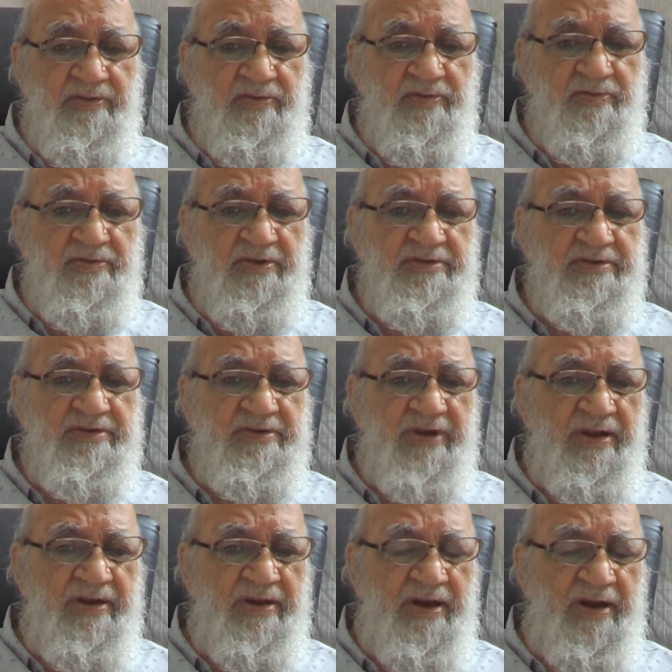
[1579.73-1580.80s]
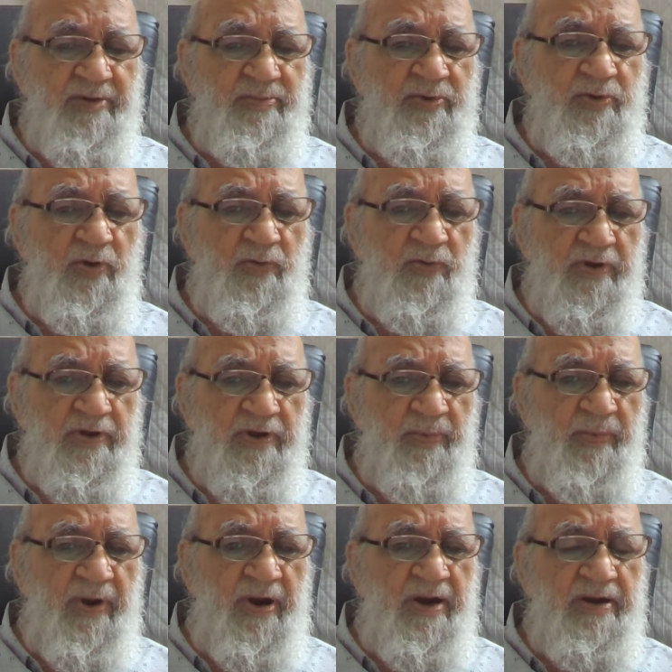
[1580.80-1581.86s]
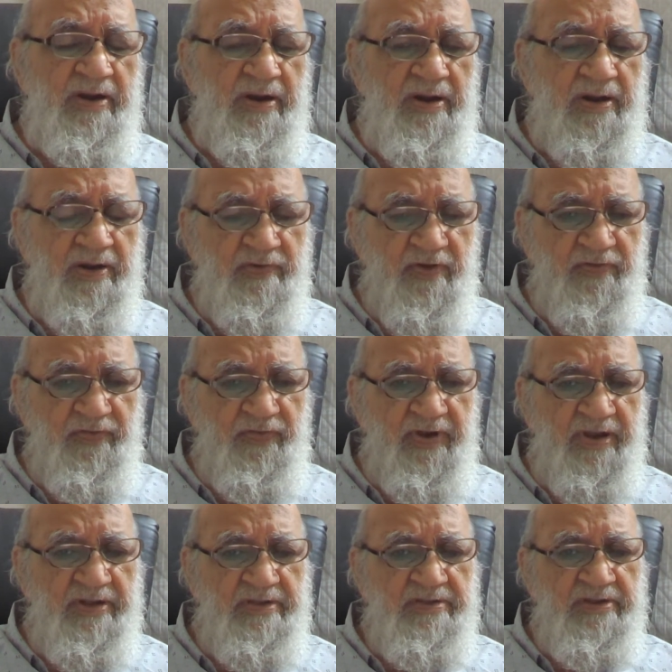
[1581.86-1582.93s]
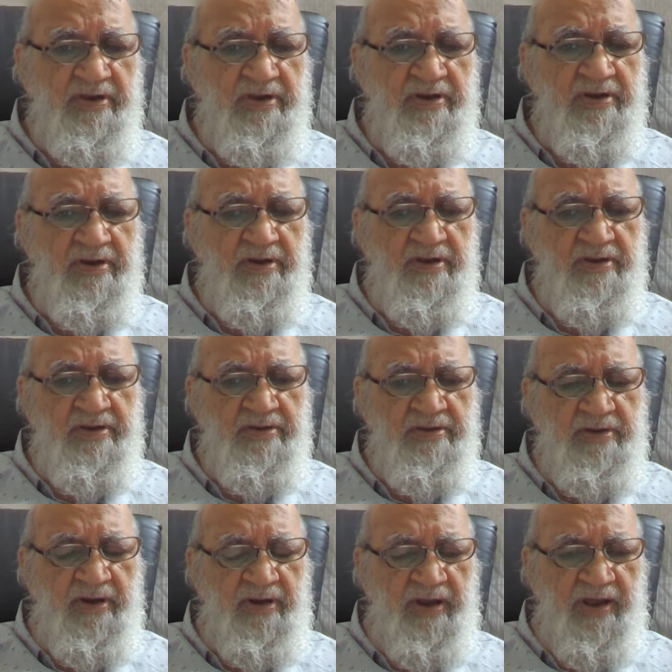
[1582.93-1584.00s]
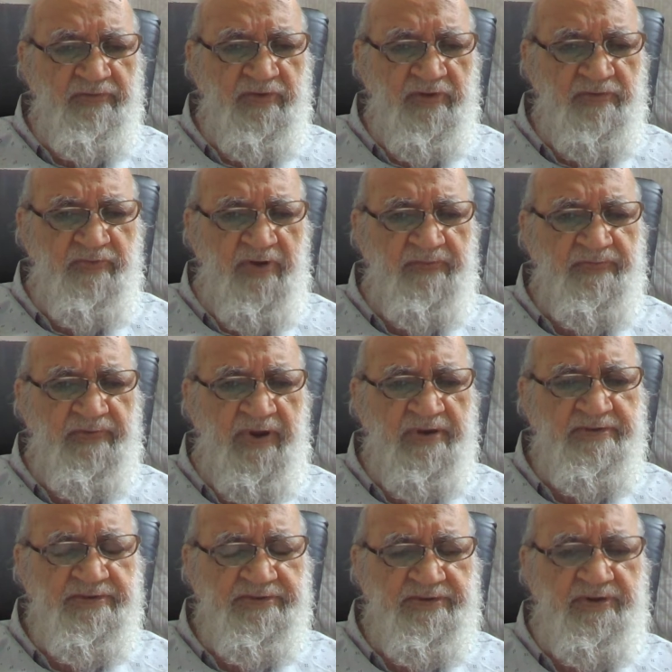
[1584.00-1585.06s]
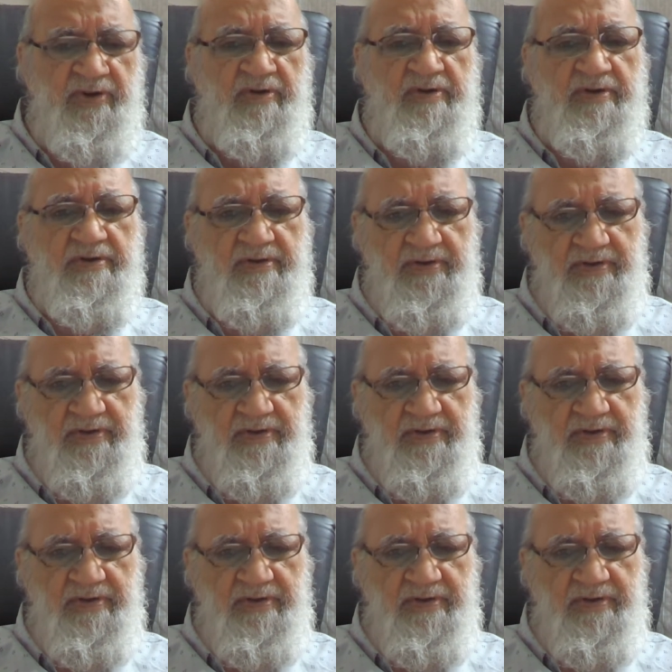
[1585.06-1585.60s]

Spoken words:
So this cannot be overcome until our faith in the life of after is strong.